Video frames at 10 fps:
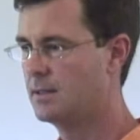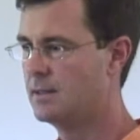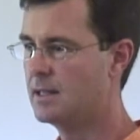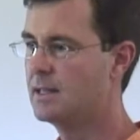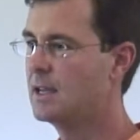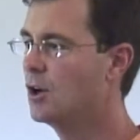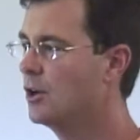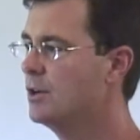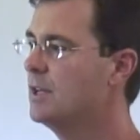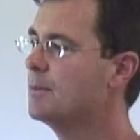that they
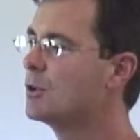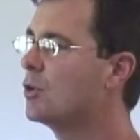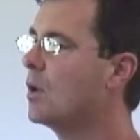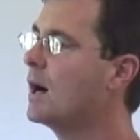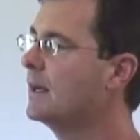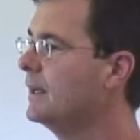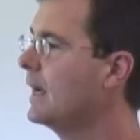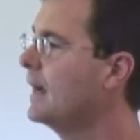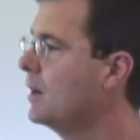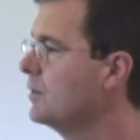heard him crying
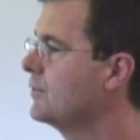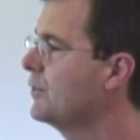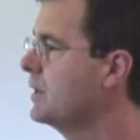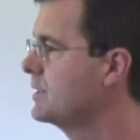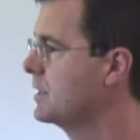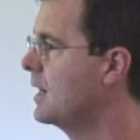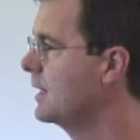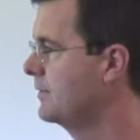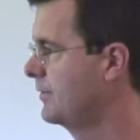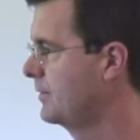out for his
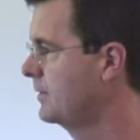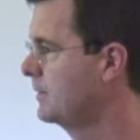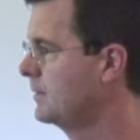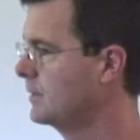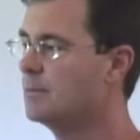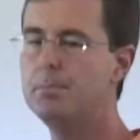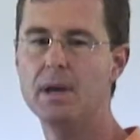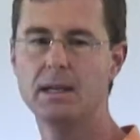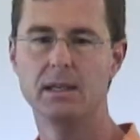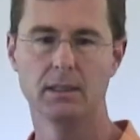life,
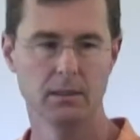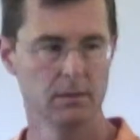begging